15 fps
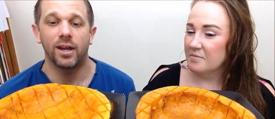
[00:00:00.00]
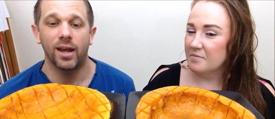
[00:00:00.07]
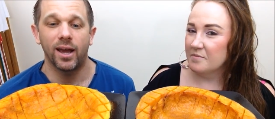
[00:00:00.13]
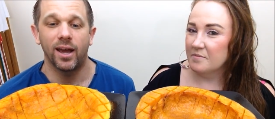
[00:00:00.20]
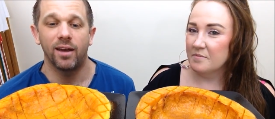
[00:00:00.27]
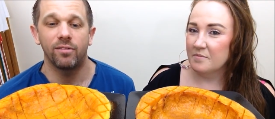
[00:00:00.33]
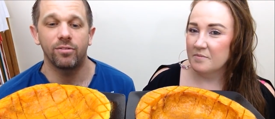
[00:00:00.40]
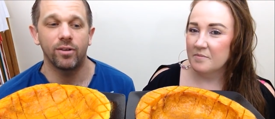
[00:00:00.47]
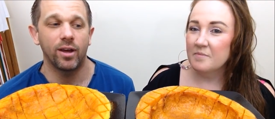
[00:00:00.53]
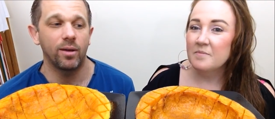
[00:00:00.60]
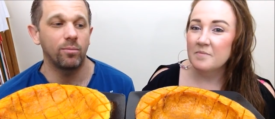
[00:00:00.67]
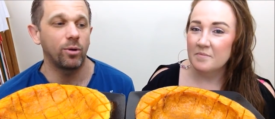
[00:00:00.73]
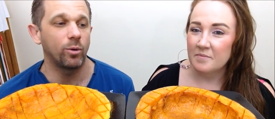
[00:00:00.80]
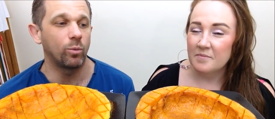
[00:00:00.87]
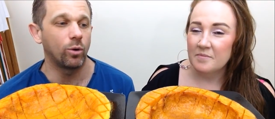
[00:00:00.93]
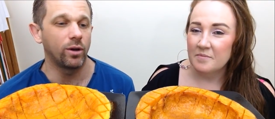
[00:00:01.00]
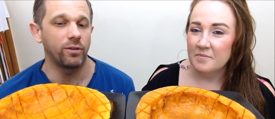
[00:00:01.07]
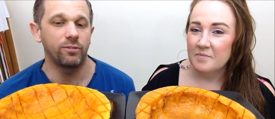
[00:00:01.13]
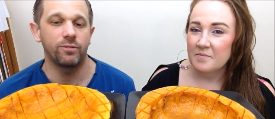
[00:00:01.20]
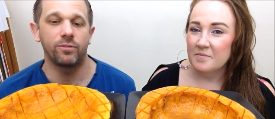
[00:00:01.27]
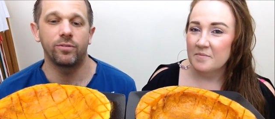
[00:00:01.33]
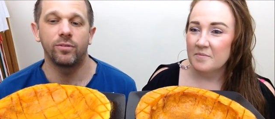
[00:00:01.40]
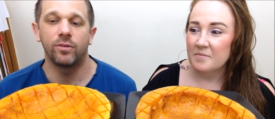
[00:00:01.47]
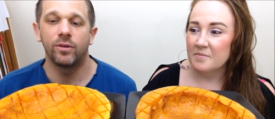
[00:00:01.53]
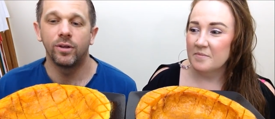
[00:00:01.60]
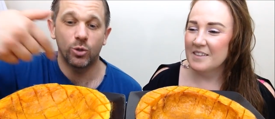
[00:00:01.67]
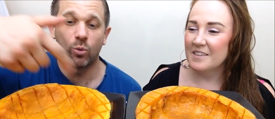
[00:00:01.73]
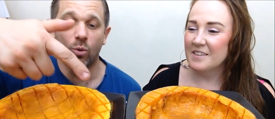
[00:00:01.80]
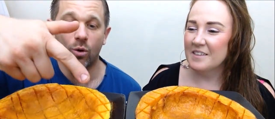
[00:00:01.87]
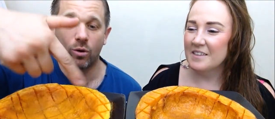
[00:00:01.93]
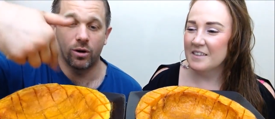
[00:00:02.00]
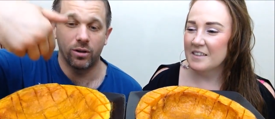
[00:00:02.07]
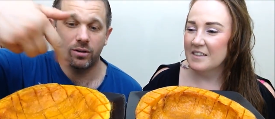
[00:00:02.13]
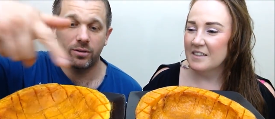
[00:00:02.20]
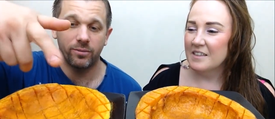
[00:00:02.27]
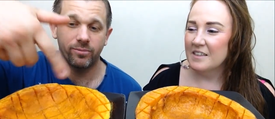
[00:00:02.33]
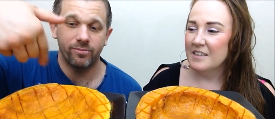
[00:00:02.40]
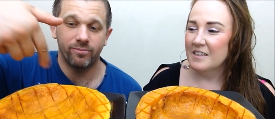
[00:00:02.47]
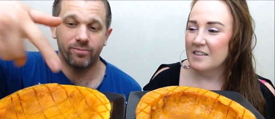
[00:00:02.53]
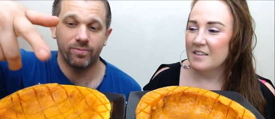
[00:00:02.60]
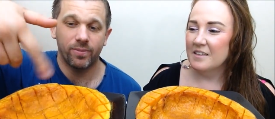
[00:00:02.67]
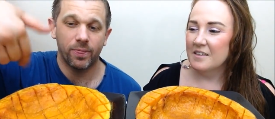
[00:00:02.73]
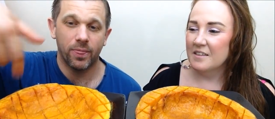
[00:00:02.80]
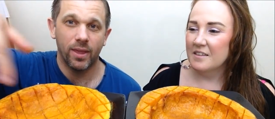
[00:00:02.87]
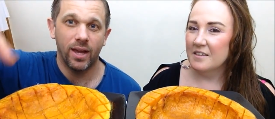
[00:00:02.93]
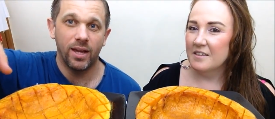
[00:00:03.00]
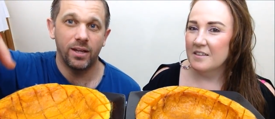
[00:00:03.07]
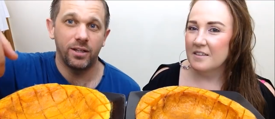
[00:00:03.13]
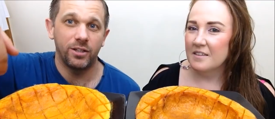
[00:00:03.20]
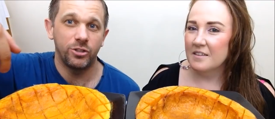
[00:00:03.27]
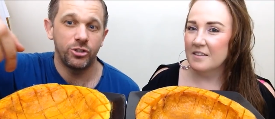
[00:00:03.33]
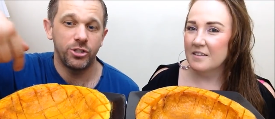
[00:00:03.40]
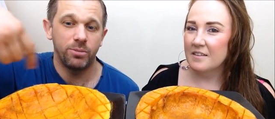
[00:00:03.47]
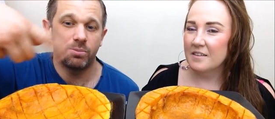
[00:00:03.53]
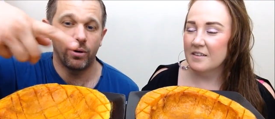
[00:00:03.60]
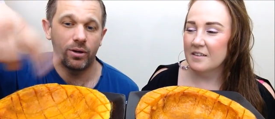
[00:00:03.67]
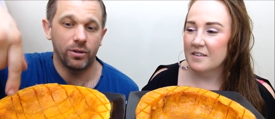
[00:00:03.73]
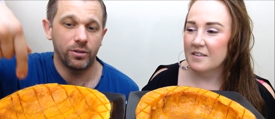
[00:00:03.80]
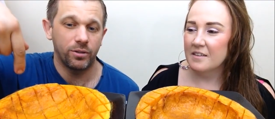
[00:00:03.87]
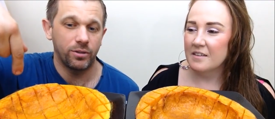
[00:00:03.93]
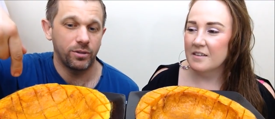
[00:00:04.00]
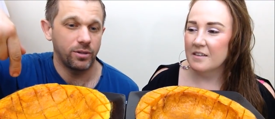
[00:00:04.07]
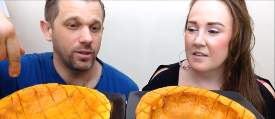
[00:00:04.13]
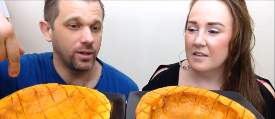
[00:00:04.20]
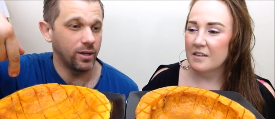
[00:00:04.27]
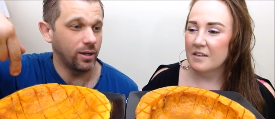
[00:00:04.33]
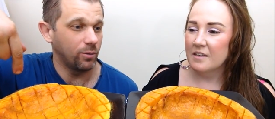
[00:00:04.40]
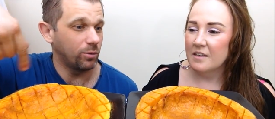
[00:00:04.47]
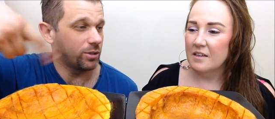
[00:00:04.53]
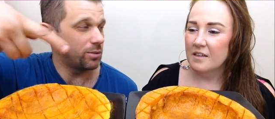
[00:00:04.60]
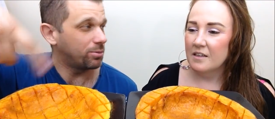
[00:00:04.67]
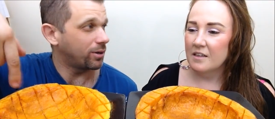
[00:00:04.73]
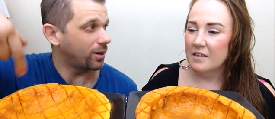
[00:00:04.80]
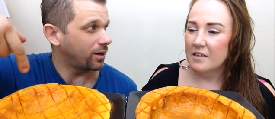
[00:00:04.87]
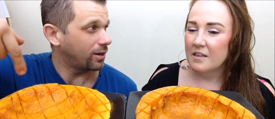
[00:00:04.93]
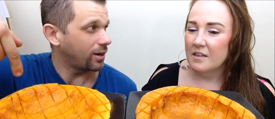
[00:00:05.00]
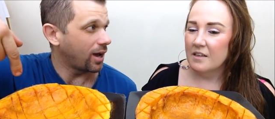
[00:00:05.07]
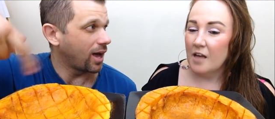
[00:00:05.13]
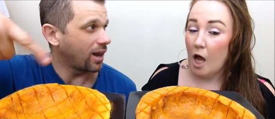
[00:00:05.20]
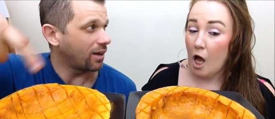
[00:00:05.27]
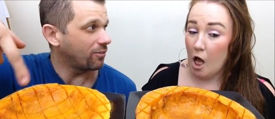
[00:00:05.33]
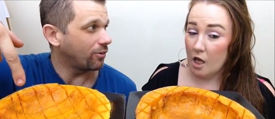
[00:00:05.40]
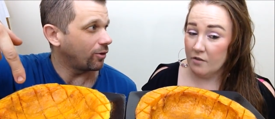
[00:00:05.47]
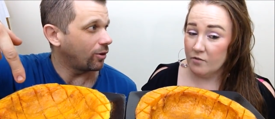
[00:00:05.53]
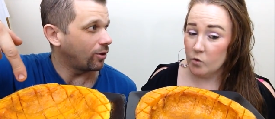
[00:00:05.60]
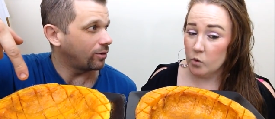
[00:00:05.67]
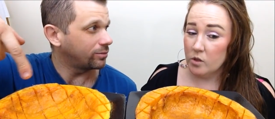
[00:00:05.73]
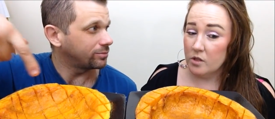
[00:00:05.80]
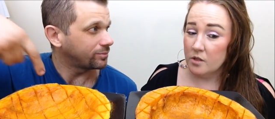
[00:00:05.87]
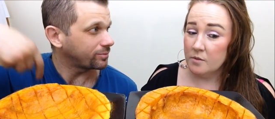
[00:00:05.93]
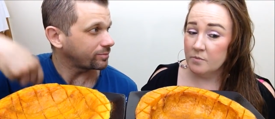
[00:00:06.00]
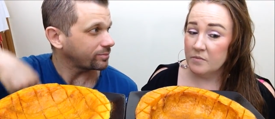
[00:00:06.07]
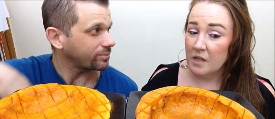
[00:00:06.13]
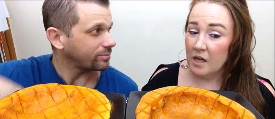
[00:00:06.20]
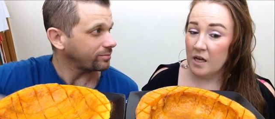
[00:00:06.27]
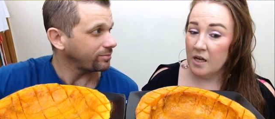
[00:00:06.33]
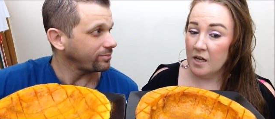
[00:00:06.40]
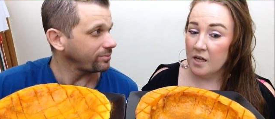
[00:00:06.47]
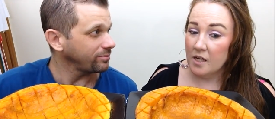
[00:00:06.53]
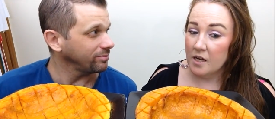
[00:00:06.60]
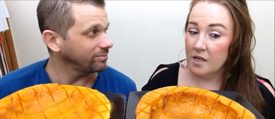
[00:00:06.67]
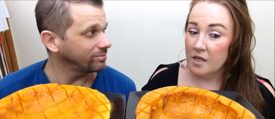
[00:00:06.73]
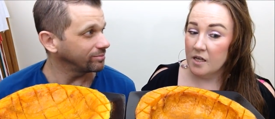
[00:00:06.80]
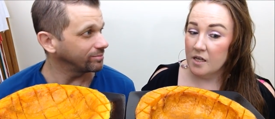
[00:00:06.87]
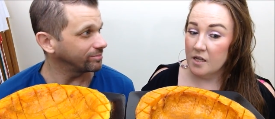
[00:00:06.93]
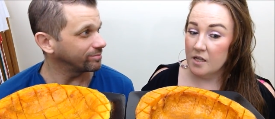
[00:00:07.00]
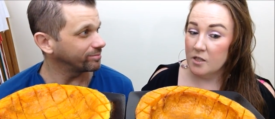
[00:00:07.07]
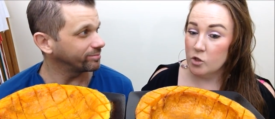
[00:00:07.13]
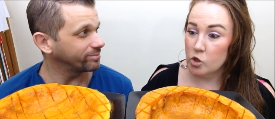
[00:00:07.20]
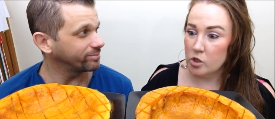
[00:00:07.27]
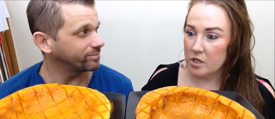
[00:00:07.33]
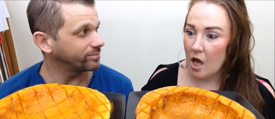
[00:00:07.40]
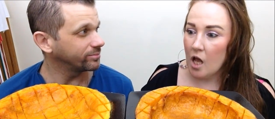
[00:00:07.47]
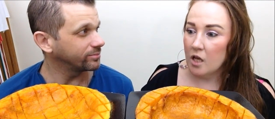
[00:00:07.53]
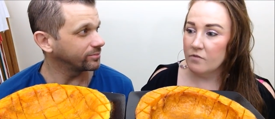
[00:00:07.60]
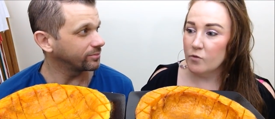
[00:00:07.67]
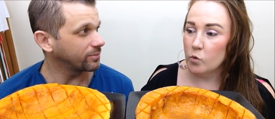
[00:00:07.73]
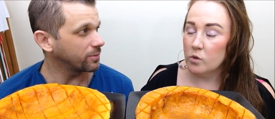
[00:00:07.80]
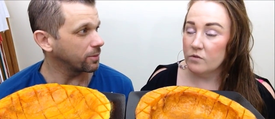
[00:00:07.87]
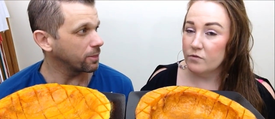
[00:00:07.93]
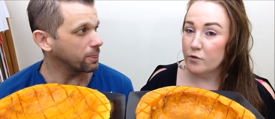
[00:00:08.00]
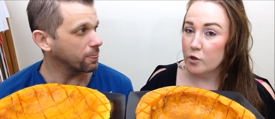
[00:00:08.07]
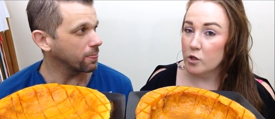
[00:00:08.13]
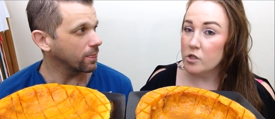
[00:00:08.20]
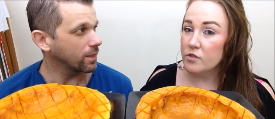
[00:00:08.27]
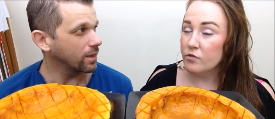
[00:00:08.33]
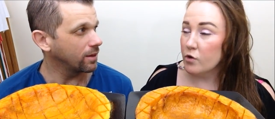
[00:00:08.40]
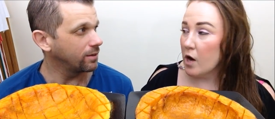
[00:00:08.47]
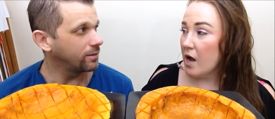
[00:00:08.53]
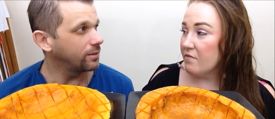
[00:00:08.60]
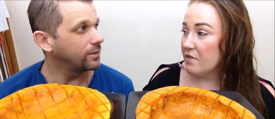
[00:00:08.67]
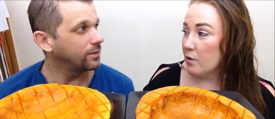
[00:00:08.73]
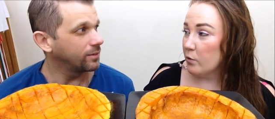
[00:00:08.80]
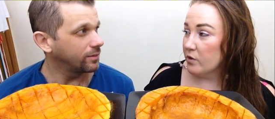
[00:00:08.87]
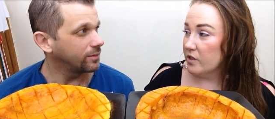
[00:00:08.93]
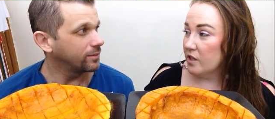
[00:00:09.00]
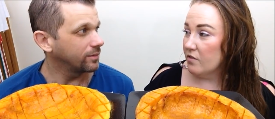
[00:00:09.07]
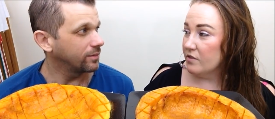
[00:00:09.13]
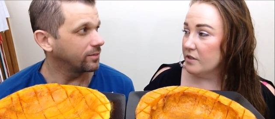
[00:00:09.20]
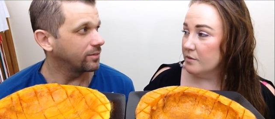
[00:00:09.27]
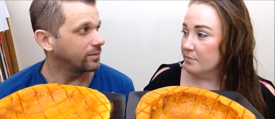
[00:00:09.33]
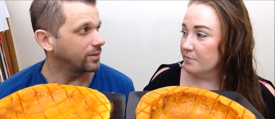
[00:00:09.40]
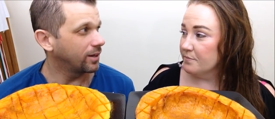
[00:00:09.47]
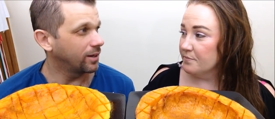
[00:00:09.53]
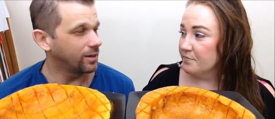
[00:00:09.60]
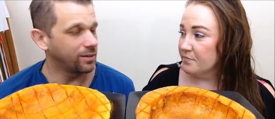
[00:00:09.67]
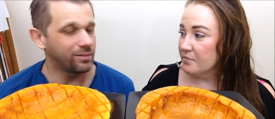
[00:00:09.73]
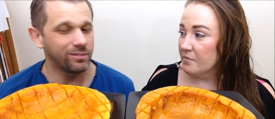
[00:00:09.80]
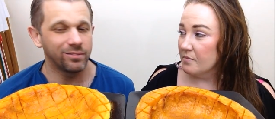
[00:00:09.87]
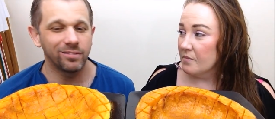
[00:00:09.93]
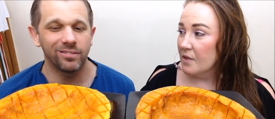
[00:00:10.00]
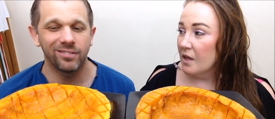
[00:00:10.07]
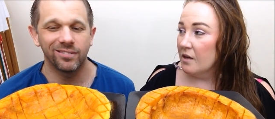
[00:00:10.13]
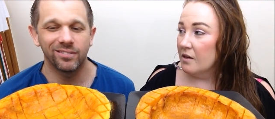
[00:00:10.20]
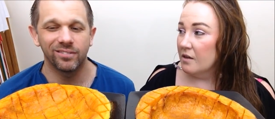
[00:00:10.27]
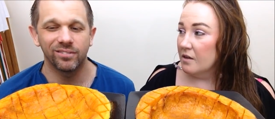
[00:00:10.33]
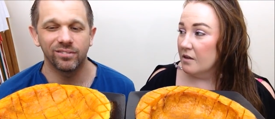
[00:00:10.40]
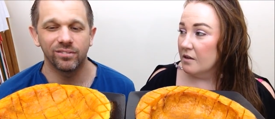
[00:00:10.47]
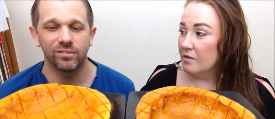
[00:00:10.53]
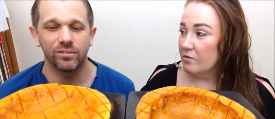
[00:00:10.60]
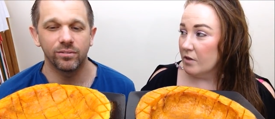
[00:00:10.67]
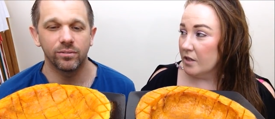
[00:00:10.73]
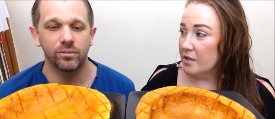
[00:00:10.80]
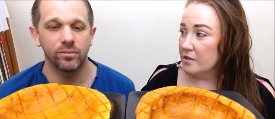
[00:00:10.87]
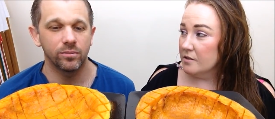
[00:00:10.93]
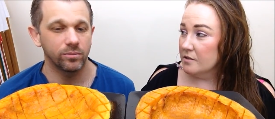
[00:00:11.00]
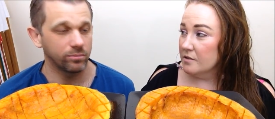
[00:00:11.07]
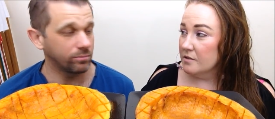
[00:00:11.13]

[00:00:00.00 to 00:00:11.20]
Speaker 1: In half, and my wife squared it, and then she put what did you put on?
Speaker 2: Olive oil. And just olive oil first for a half hour in the oven.
Speaker 1: Yeah.
Speaker 2: Right?